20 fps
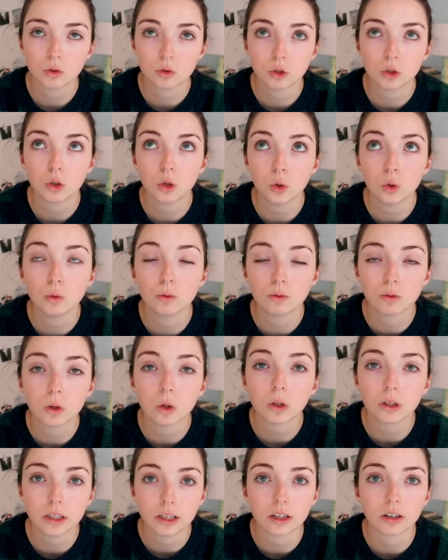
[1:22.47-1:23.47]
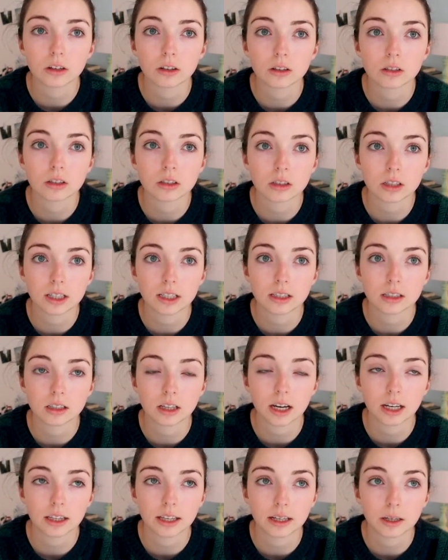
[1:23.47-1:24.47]
two full years since
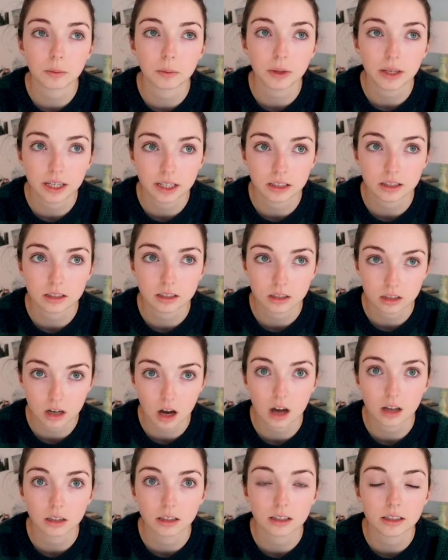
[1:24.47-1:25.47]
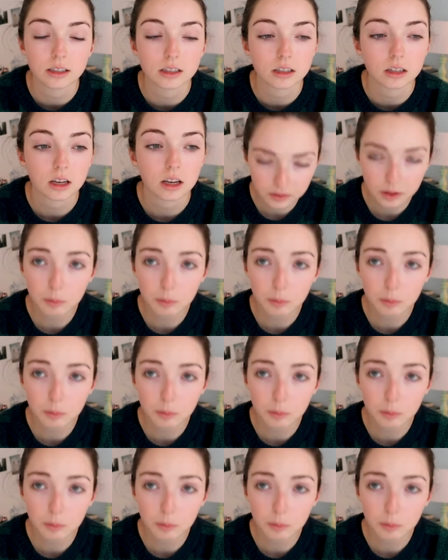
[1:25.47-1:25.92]
I like picked Scotland.